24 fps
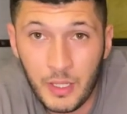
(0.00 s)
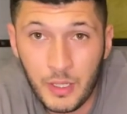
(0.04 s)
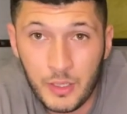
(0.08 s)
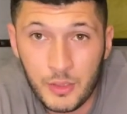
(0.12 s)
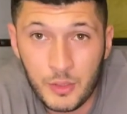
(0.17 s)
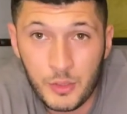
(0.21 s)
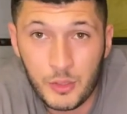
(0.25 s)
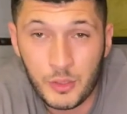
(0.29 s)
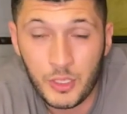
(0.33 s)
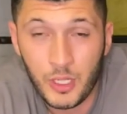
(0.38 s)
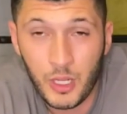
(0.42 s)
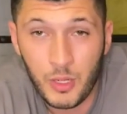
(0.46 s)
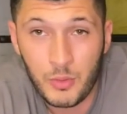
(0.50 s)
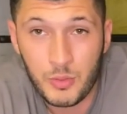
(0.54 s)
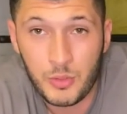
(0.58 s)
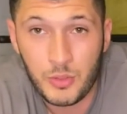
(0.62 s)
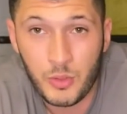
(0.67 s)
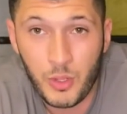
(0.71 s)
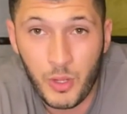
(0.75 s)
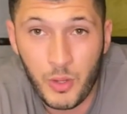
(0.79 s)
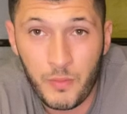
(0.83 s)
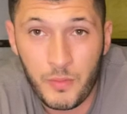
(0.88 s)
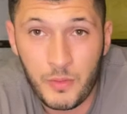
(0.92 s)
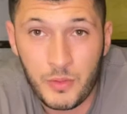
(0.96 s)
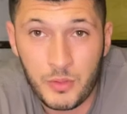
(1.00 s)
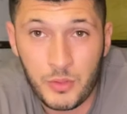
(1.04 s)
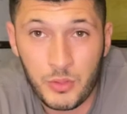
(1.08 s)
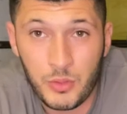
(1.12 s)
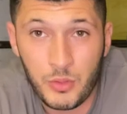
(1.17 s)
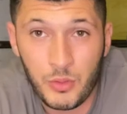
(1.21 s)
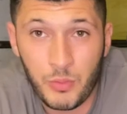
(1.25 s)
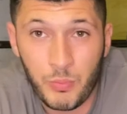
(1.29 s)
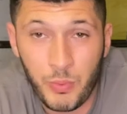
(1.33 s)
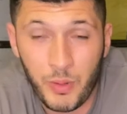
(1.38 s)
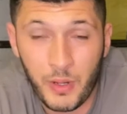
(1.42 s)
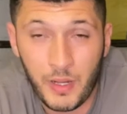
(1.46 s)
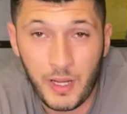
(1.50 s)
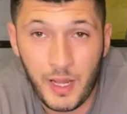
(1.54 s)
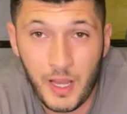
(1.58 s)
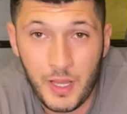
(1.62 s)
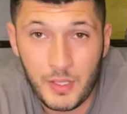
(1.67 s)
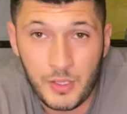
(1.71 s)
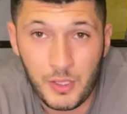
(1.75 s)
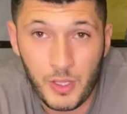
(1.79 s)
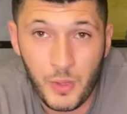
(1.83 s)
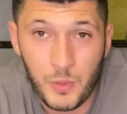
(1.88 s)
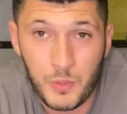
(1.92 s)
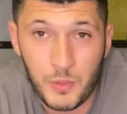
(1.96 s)
just go to over to
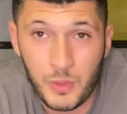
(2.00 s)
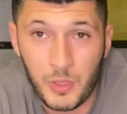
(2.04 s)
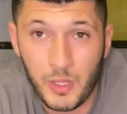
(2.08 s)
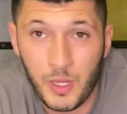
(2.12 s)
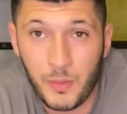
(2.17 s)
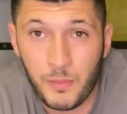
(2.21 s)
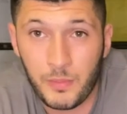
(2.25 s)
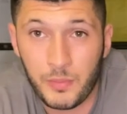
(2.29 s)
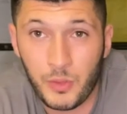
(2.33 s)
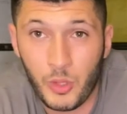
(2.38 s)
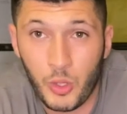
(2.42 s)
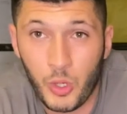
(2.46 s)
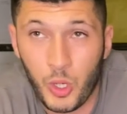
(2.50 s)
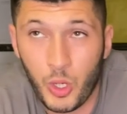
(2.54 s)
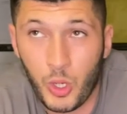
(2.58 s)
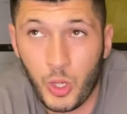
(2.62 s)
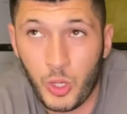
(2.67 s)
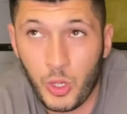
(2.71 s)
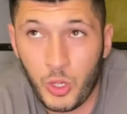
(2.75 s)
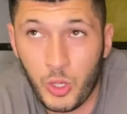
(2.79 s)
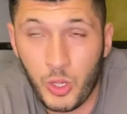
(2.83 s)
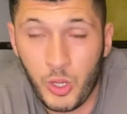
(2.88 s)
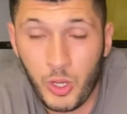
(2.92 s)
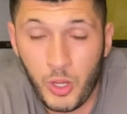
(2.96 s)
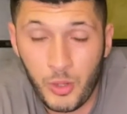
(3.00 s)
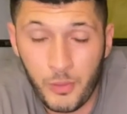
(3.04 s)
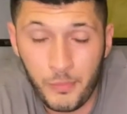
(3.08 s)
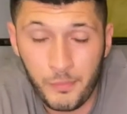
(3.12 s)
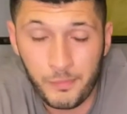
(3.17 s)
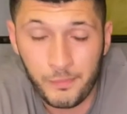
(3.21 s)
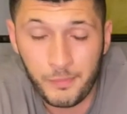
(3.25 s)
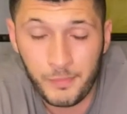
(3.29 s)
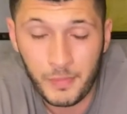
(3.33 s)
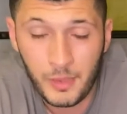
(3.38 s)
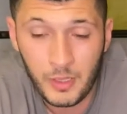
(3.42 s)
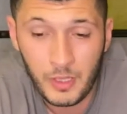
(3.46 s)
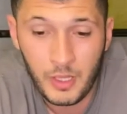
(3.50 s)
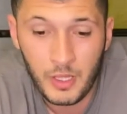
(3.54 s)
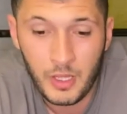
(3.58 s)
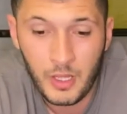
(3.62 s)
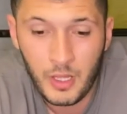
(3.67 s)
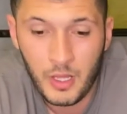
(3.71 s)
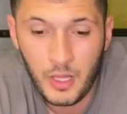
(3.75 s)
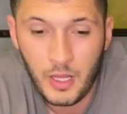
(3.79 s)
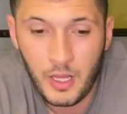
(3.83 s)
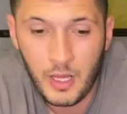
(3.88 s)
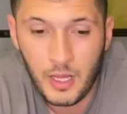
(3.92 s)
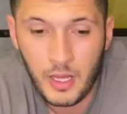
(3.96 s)
bricklayersocialclub.com,
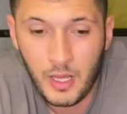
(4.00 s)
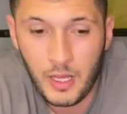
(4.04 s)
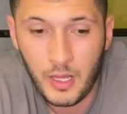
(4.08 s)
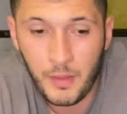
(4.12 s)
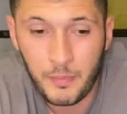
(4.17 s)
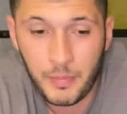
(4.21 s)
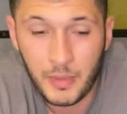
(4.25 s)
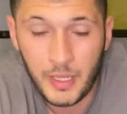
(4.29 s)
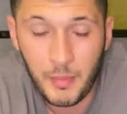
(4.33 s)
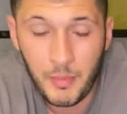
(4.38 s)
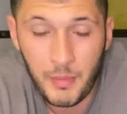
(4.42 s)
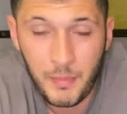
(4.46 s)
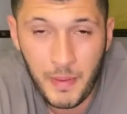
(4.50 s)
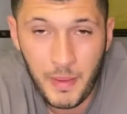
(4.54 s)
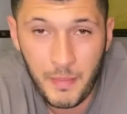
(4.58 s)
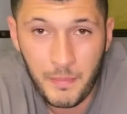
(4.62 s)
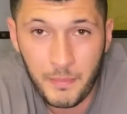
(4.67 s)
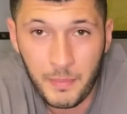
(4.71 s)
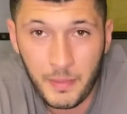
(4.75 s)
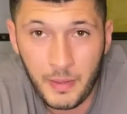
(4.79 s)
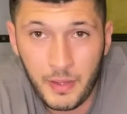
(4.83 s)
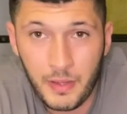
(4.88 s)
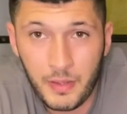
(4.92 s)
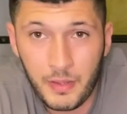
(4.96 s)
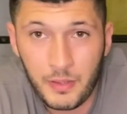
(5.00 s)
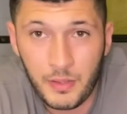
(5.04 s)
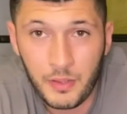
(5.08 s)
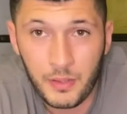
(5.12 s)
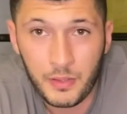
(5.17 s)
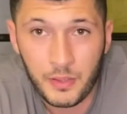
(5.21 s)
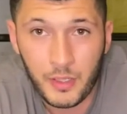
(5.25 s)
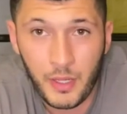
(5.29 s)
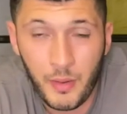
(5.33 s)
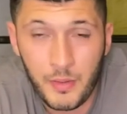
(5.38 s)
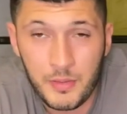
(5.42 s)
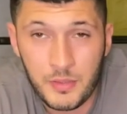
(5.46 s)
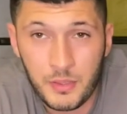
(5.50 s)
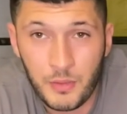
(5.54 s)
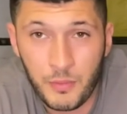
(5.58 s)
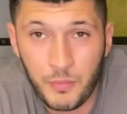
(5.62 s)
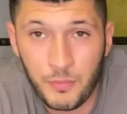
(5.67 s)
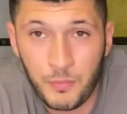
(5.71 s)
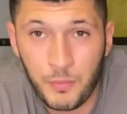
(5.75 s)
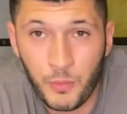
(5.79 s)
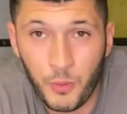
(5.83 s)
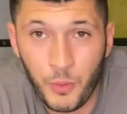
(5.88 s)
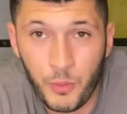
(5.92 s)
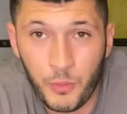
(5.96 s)
become a member, go into the
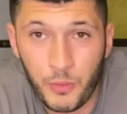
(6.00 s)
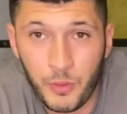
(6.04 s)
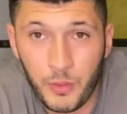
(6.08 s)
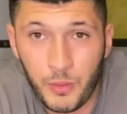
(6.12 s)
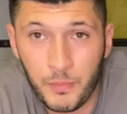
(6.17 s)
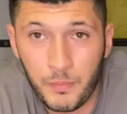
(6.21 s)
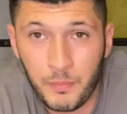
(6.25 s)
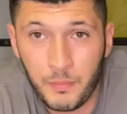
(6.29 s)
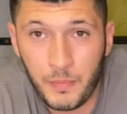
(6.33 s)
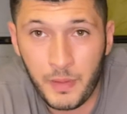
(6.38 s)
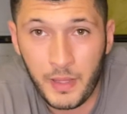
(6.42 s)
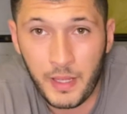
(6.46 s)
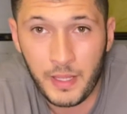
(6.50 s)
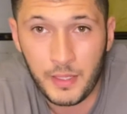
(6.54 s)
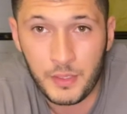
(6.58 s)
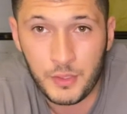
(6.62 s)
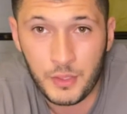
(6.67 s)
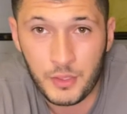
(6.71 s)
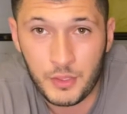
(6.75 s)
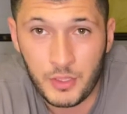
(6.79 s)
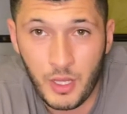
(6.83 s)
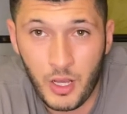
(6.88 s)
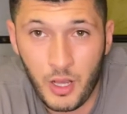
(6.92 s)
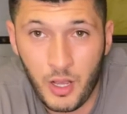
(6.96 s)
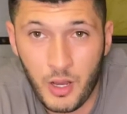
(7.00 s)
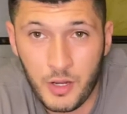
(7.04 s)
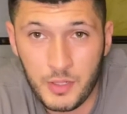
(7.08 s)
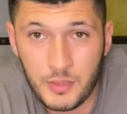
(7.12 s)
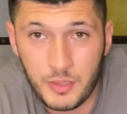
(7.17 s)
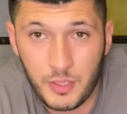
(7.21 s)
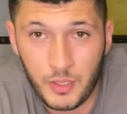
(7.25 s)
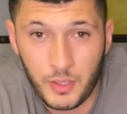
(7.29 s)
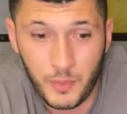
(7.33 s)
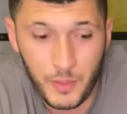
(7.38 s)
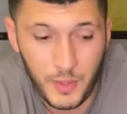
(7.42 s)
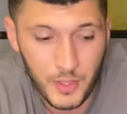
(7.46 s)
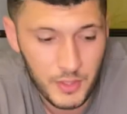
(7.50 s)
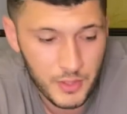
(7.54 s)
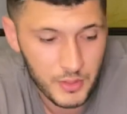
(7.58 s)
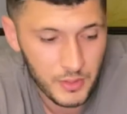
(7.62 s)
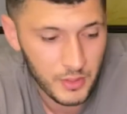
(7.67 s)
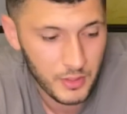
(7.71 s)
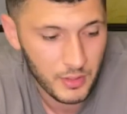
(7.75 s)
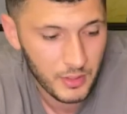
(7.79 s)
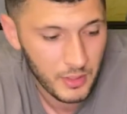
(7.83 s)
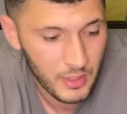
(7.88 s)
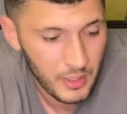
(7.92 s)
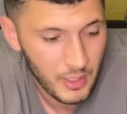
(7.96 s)
forum and just ask the
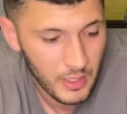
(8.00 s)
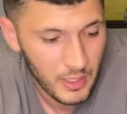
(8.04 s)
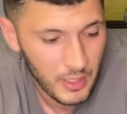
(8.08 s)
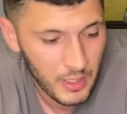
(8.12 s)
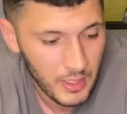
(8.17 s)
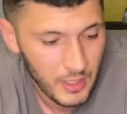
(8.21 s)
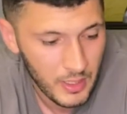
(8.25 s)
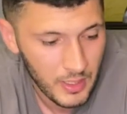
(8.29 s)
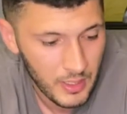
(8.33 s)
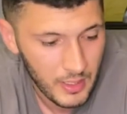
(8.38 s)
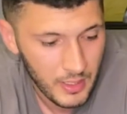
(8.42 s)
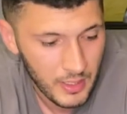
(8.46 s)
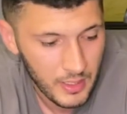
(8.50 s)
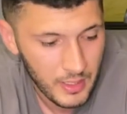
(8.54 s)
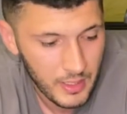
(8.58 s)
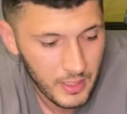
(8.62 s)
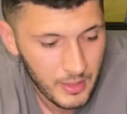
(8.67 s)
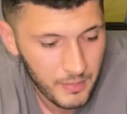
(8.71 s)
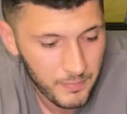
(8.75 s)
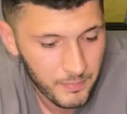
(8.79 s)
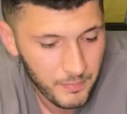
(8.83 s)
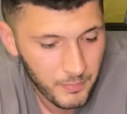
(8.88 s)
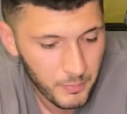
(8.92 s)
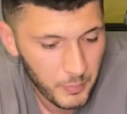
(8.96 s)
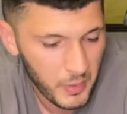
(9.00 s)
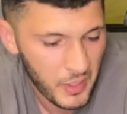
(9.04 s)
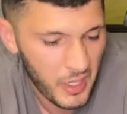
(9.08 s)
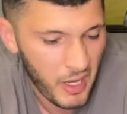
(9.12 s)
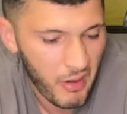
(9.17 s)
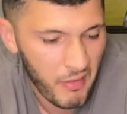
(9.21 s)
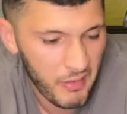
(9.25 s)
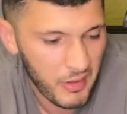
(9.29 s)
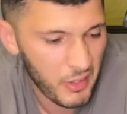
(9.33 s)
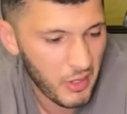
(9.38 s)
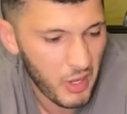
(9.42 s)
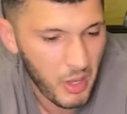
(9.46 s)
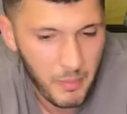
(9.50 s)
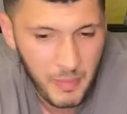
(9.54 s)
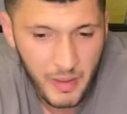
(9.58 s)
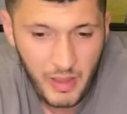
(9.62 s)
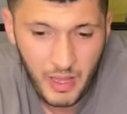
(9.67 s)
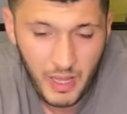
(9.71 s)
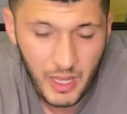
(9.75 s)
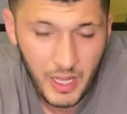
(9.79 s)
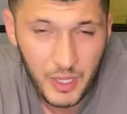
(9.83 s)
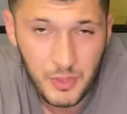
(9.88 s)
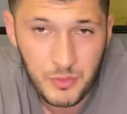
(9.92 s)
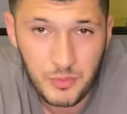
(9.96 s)
question. We've currently got about
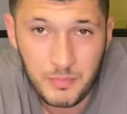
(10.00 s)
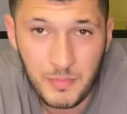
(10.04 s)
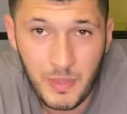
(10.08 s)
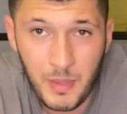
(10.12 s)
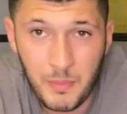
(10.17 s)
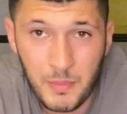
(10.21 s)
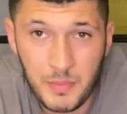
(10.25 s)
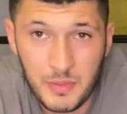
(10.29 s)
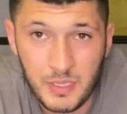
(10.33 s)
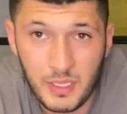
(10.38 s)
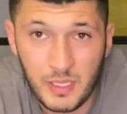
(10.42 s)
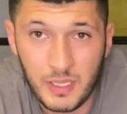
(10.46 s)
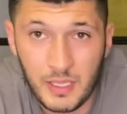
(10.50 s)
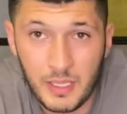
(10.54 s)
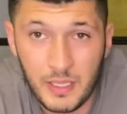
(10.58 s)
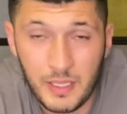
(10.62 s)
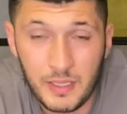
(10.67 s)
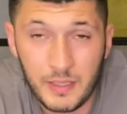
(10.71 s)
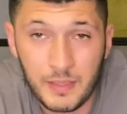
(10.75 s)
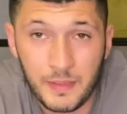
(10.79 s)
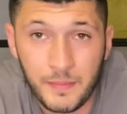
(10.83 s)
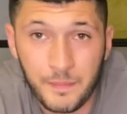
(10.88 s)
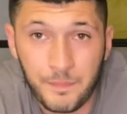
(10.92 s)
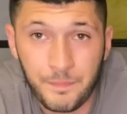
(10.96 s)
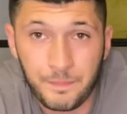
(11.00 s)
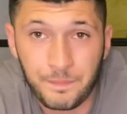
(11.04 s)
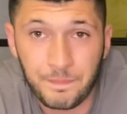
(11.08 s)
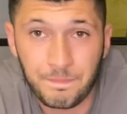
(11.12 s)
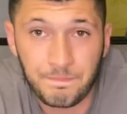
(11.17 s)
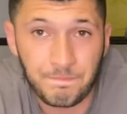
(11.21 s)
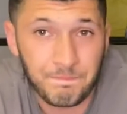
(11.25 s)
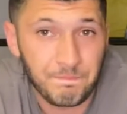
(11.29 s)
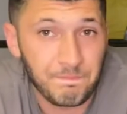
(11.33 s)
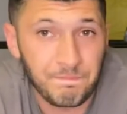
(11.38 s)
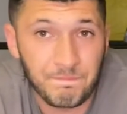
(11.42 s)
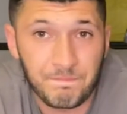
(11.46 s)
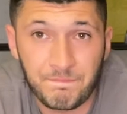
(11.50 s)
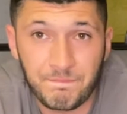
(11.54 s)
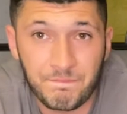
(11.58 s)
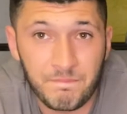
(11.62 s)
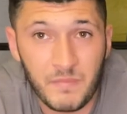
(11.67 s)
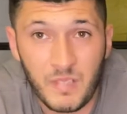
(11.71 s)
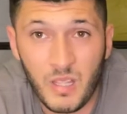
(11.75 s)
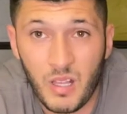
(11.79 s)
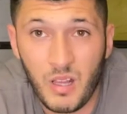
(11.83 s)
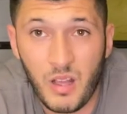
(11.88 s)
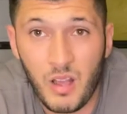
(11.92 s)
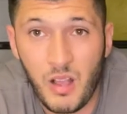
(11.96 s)
100 members in there.
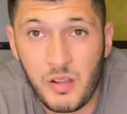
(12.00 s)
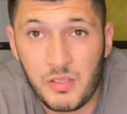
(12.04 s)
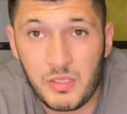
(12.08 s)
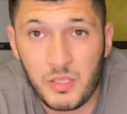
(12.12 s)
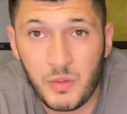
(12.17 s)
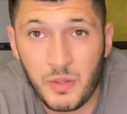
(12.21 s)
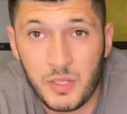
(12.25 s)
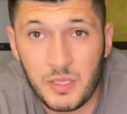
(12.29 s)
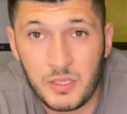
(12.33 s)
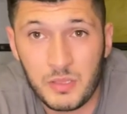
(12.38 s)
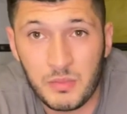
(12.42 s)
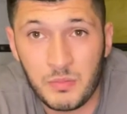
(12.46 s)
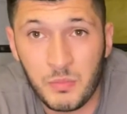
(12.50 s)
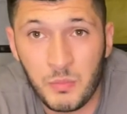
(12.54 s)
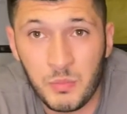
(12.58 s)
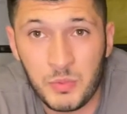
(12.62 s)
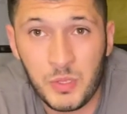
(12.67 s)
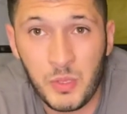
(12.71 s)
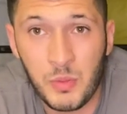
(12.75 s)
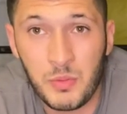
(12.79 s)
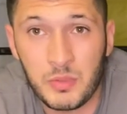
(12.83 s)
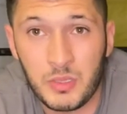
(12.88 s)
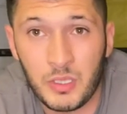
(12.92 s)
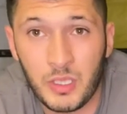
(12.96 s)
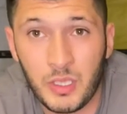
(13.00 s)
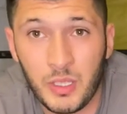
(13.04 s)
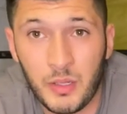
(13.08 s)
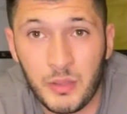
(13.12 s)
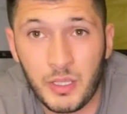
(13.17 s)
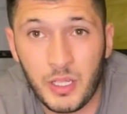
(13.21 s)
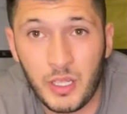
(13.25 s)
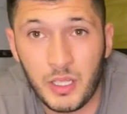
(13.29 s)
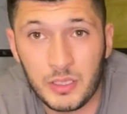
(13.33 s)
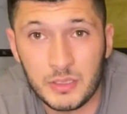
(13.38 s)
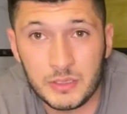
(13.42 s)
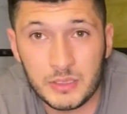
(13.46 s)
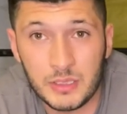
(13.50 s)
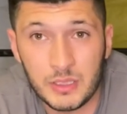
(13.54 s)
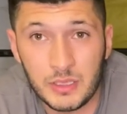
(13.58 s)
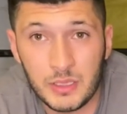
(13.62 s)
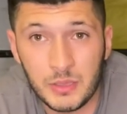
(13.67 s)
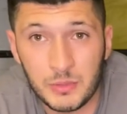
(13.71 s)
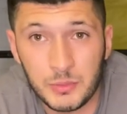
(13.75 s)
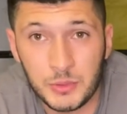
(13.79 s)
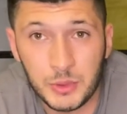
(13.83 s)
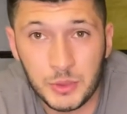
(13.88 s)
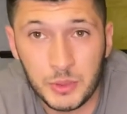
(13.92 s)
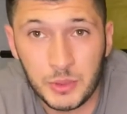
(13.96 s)
Ask the question. Someone's going to know the answer,
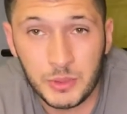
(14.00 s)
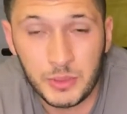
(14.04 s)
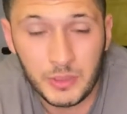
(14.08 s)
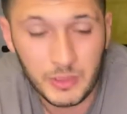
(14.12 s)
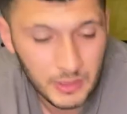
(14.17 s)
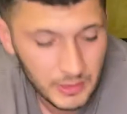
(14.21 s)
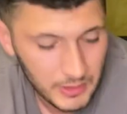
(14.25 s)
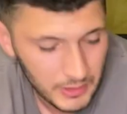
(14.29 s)
I'm sure.